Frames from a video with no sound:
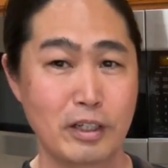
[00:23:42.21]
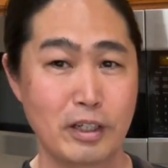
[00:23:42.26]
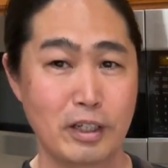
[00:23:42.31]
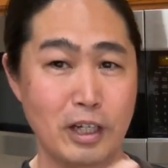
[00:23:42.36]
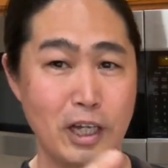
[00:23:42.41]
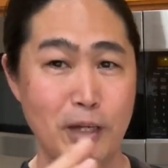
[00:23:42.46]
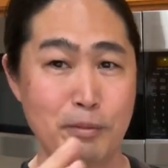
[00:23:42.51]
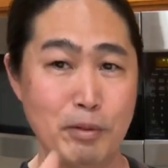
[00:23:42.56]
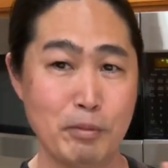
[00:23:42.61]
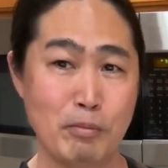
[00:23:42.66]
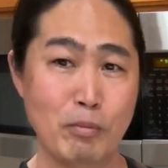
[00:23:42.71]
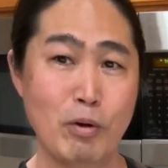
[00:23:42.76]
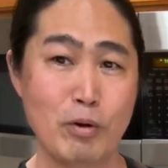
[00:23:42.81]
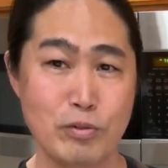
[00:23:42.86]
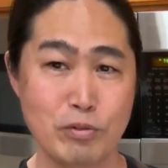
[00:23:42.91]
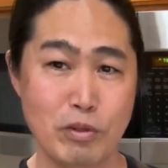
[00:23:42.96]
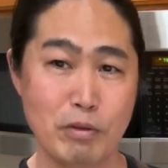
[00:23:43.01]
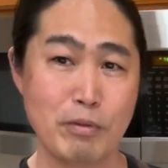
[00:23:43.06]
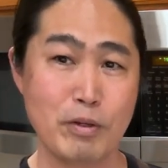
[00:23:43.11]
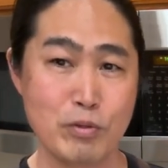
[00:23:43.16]
I mean
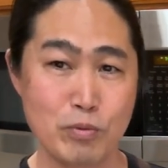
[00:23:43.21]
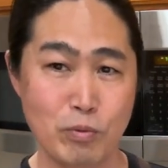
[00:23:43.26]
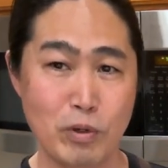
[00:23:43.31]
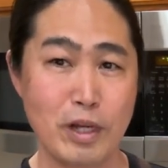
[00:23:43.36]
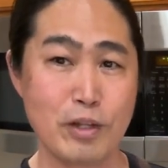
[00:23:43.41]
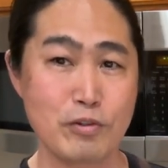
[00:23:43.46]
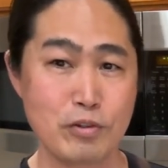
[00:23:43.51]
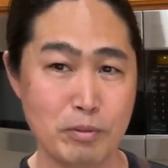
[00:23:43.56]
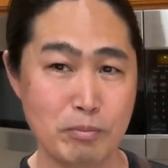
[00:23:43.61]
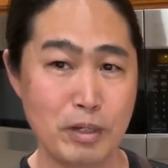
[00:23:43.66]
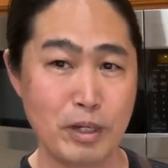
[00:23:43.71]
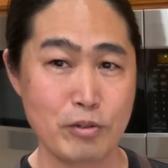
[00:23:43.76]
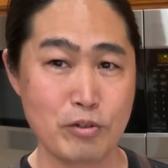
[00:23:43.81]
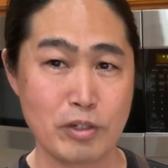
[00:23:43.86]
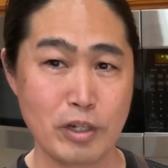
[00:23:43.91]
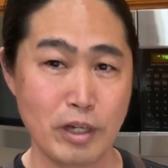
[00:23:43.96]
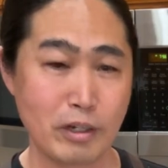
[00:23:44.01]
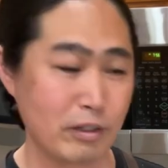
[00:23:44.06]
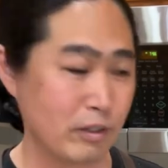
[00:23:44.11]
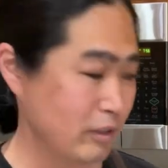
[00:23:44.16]
most of us watching my
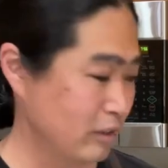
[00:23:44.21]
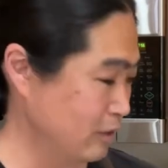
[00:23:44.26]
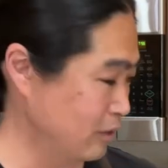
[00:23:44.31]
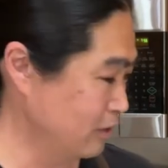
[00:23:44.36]
channel,